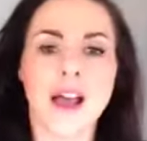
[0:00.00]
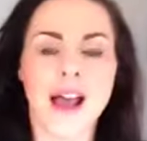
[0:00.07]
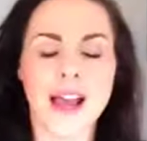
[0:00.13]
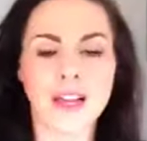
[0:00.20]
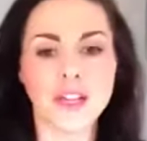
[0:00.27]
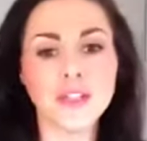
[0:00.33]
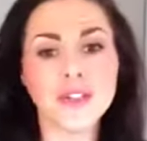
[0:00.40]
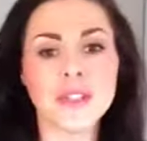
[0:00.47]

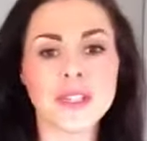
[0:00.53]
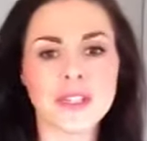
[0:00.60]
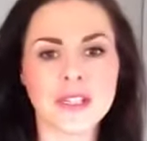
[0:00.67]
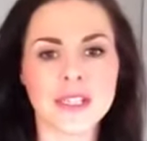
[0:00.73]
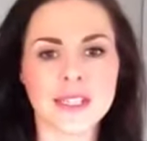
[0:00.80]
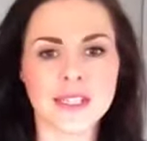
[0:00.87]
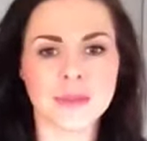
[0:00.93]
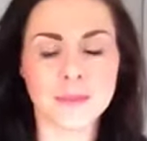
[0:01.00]
And using
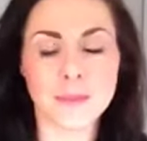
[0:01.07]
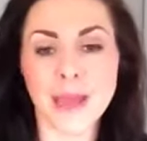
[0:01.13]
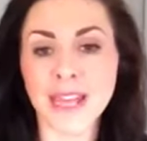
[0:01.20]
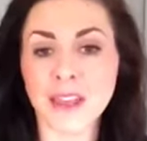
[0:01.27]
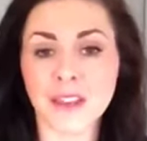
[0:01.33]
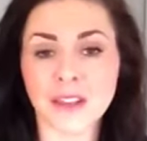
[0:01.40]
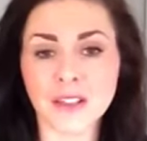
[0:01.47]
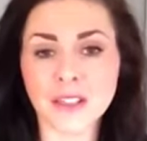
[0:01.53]
this
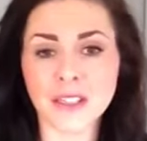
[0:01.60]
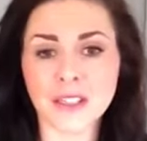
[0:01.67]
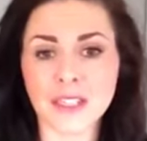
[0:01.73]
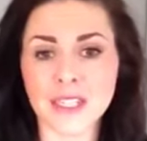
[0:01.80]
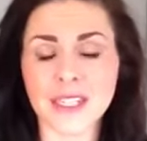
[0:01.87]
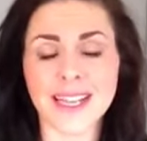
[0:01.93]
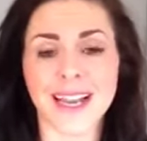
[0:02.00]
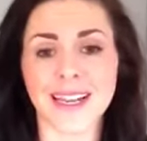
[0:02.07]
method,
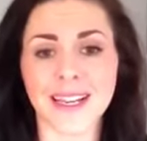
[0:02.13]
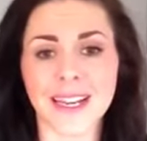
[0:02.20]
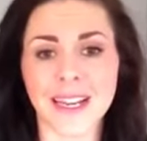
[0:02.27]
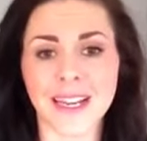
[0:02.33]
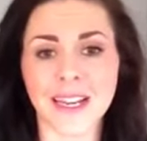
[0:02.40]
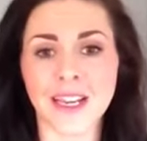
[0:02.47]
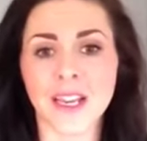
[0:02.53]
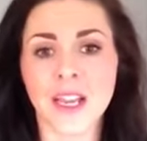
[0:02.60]
this
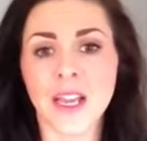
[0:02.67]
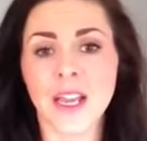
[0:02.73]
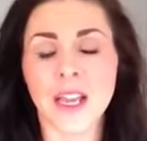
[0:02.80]
technique,